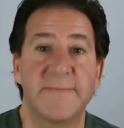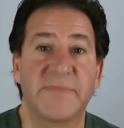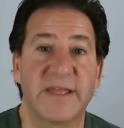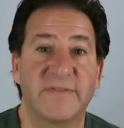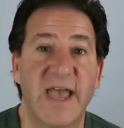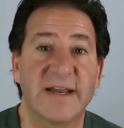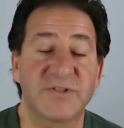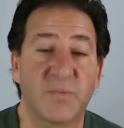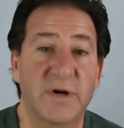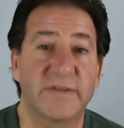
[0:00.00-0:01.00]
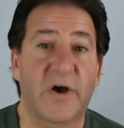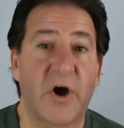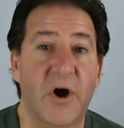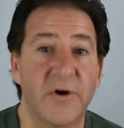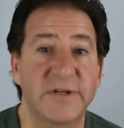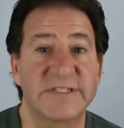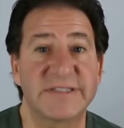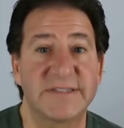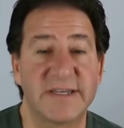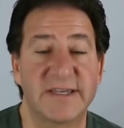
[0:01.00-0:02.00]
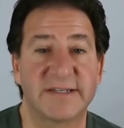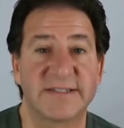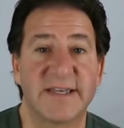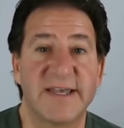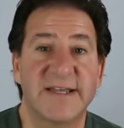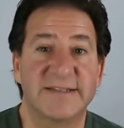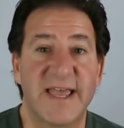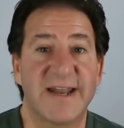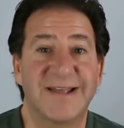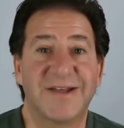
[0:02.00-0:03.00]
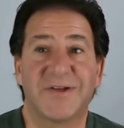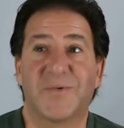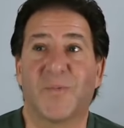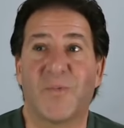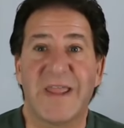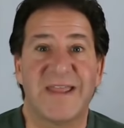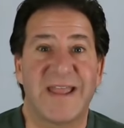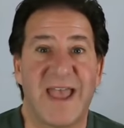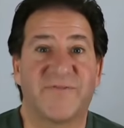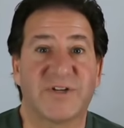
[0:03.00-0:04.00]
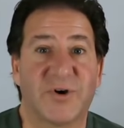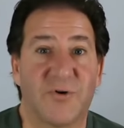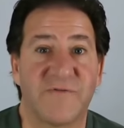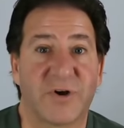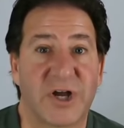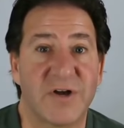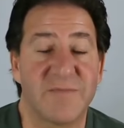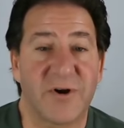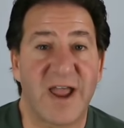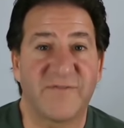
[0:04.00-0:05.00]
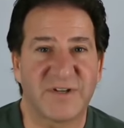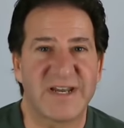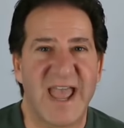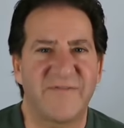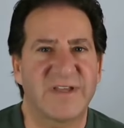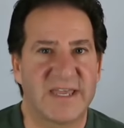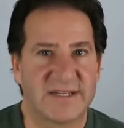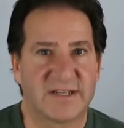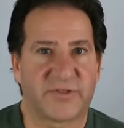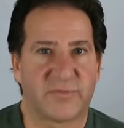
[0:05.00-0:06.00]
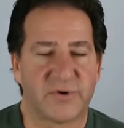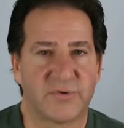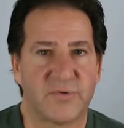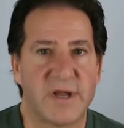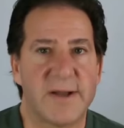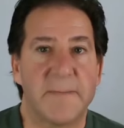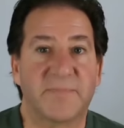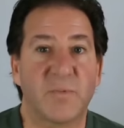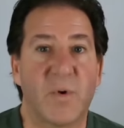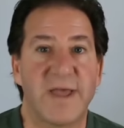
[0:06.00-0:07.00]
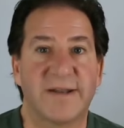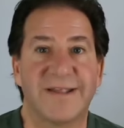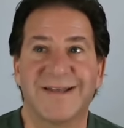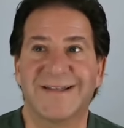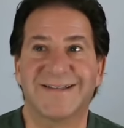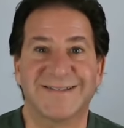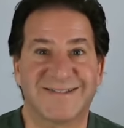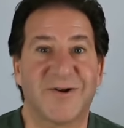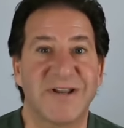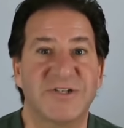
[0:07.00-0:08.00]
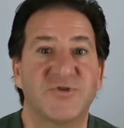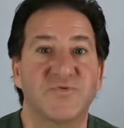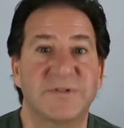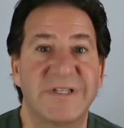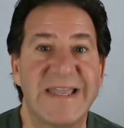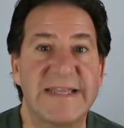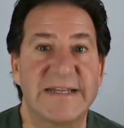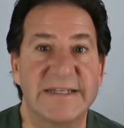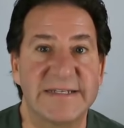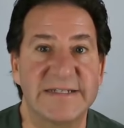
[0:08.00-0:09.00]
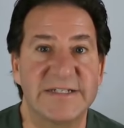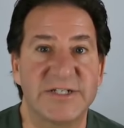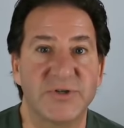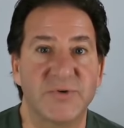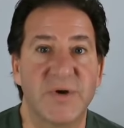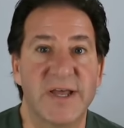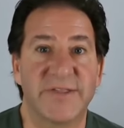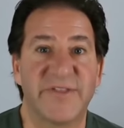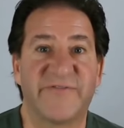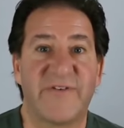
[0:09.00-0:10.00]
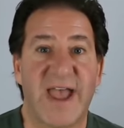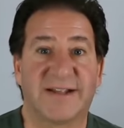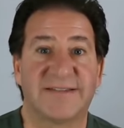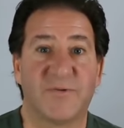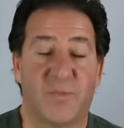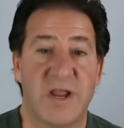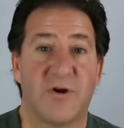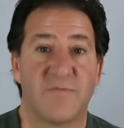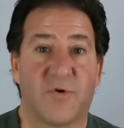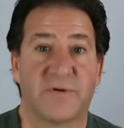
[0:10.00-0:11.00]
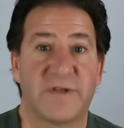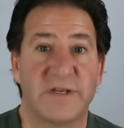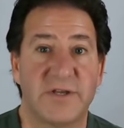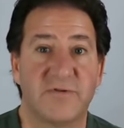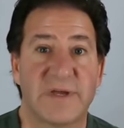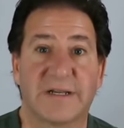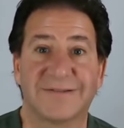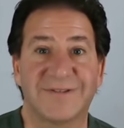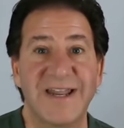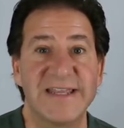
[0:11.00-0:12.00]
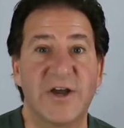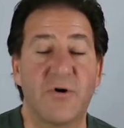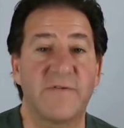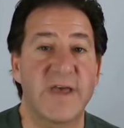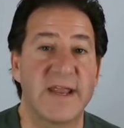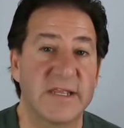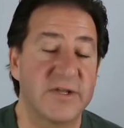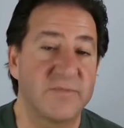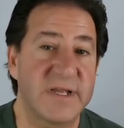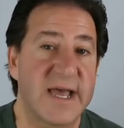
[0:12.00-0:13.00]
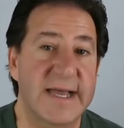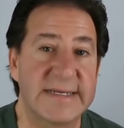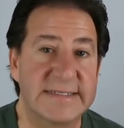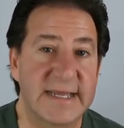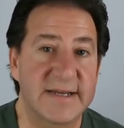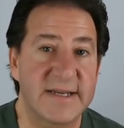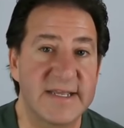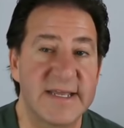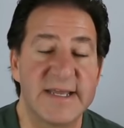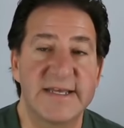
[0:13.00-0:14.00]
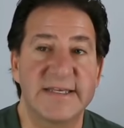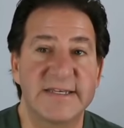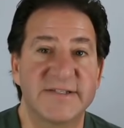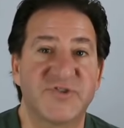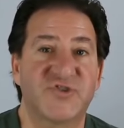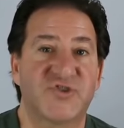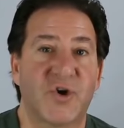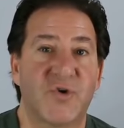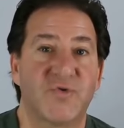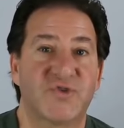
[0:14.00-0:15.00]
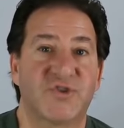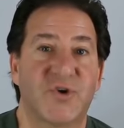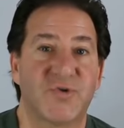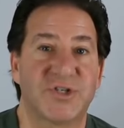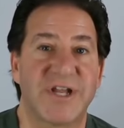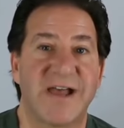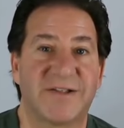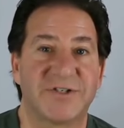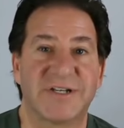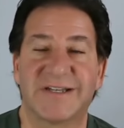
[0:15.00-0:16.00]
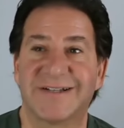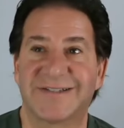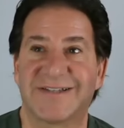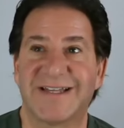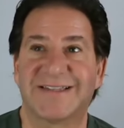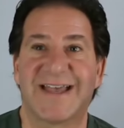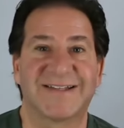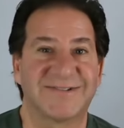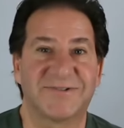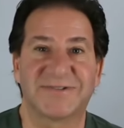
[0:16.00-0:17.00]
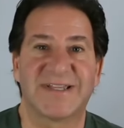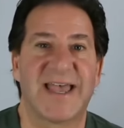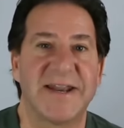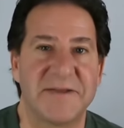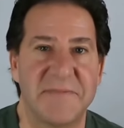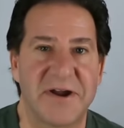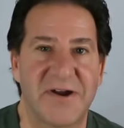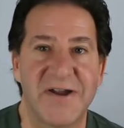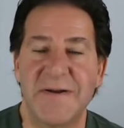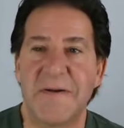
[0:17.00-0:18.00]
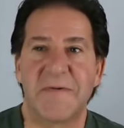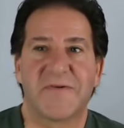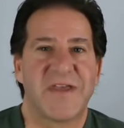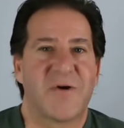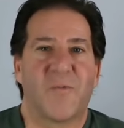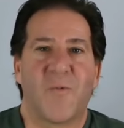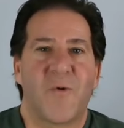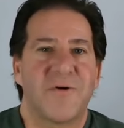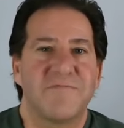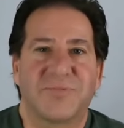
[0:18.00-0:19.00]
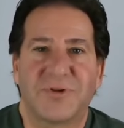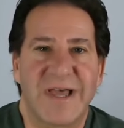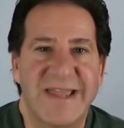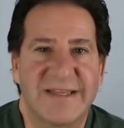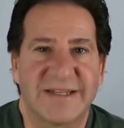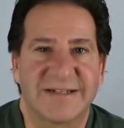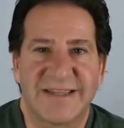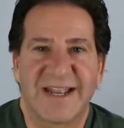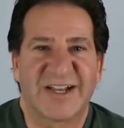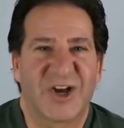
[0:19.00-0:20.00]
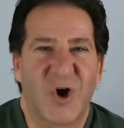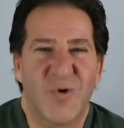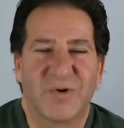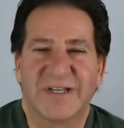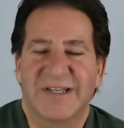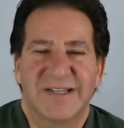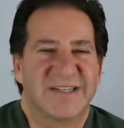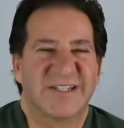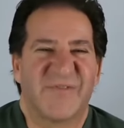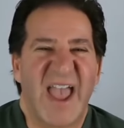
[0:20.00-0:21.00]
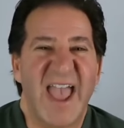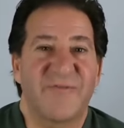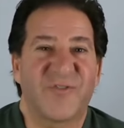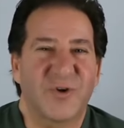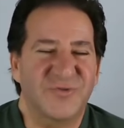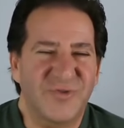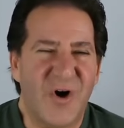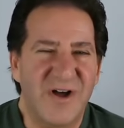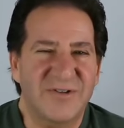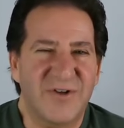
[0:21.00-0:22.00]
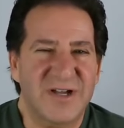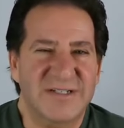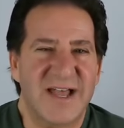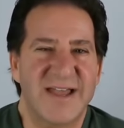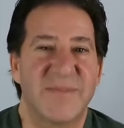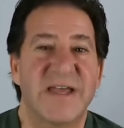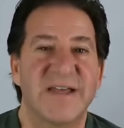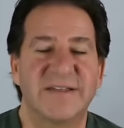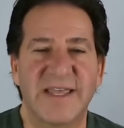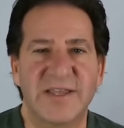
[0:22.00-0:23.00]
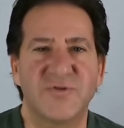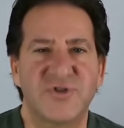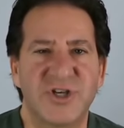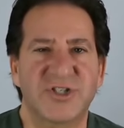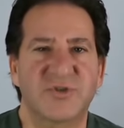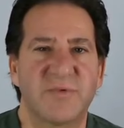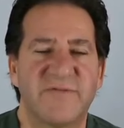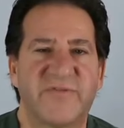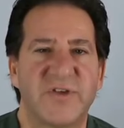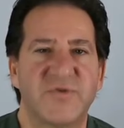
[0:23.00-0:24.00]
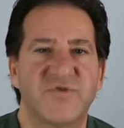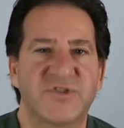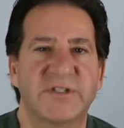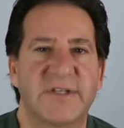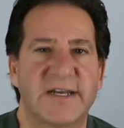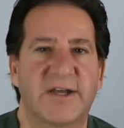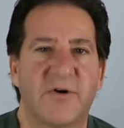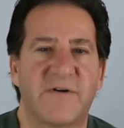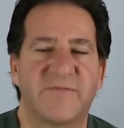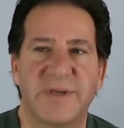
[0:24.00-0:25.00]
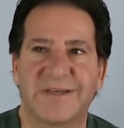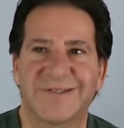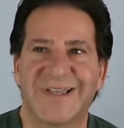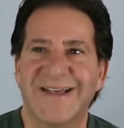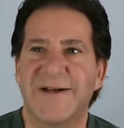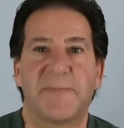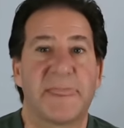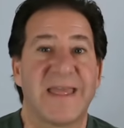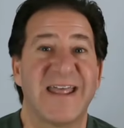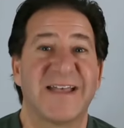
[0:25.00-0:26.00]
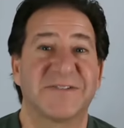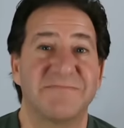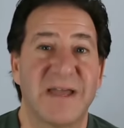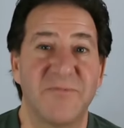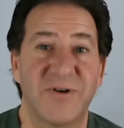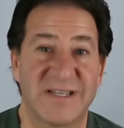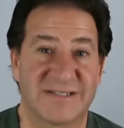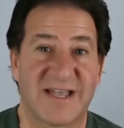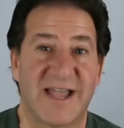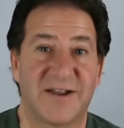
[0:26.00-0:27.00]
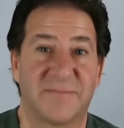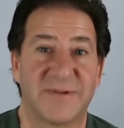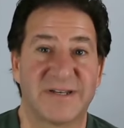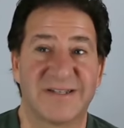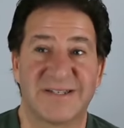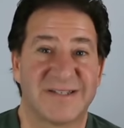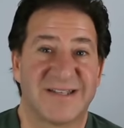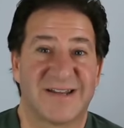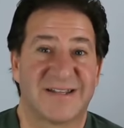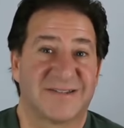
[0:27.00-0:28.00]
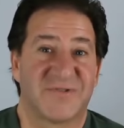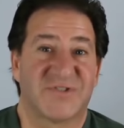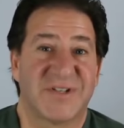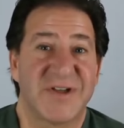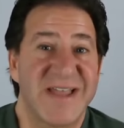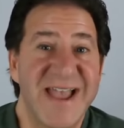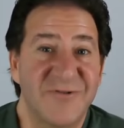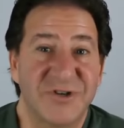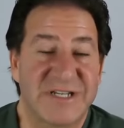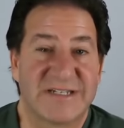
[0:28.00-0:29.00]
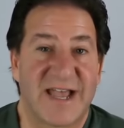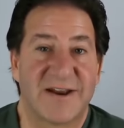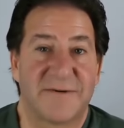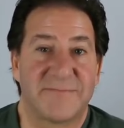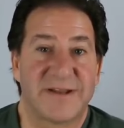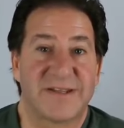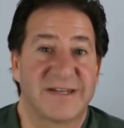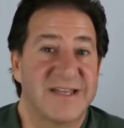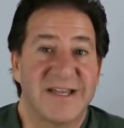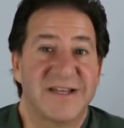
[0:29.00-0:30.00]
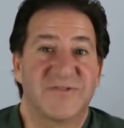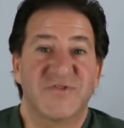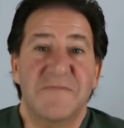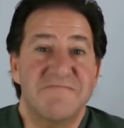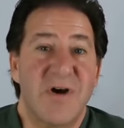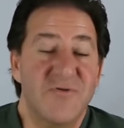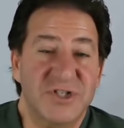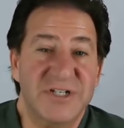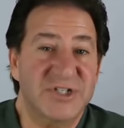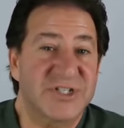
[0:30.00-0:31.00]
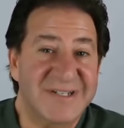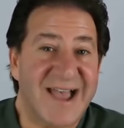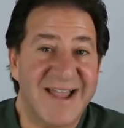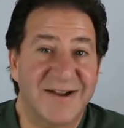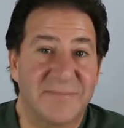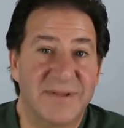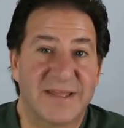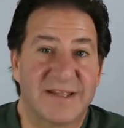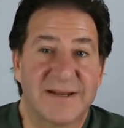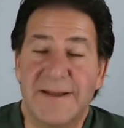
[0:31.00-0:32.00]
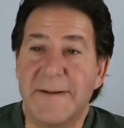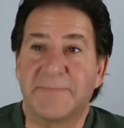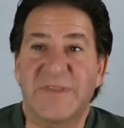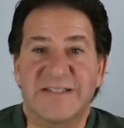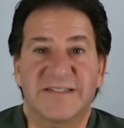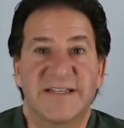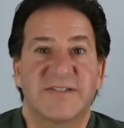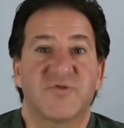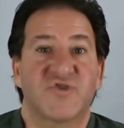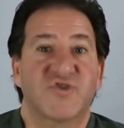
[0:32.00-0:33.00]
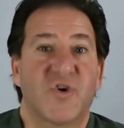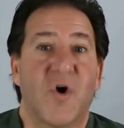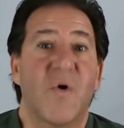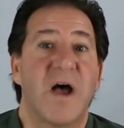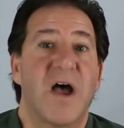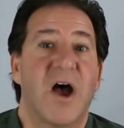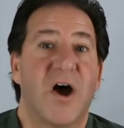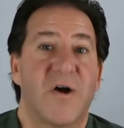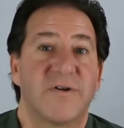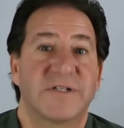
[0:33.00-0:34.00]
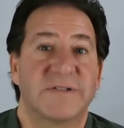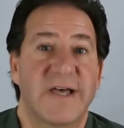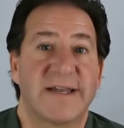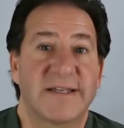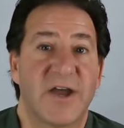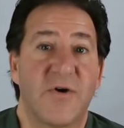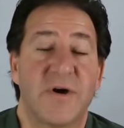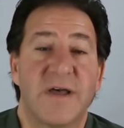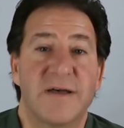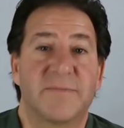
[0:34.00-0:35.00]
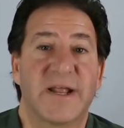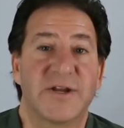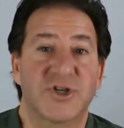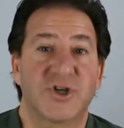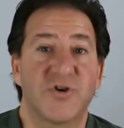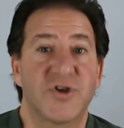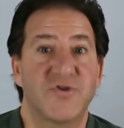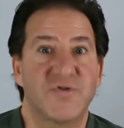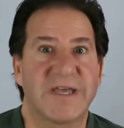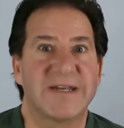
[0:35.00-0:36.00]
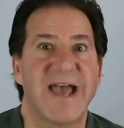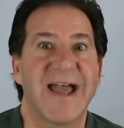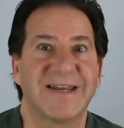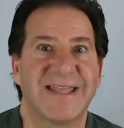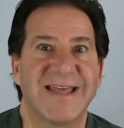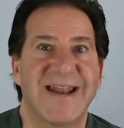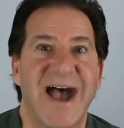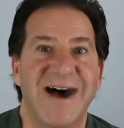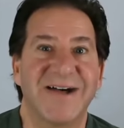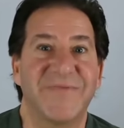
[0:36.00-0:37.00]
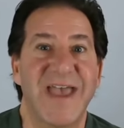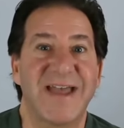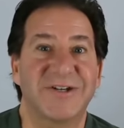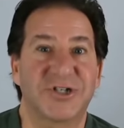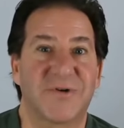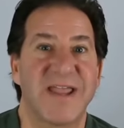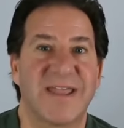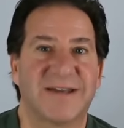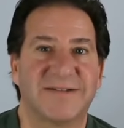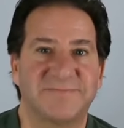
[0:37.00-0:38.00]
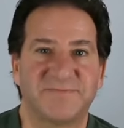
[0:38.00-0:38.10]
And that is one of the hardest things that we have to overcome or have to navigate through when starting to lean into the fact that we are more than human. Letting go of that human identity is so, so challenging. It's like that little teddy bear or that warm blanket, that coat that you've had for a long, long time that you just refuse to let go of because it has memories tied up in, in it. There's energy tied up in it. There's emotions tied up in it. These things are so hard to let go. But I assure you, you cannot get on that train,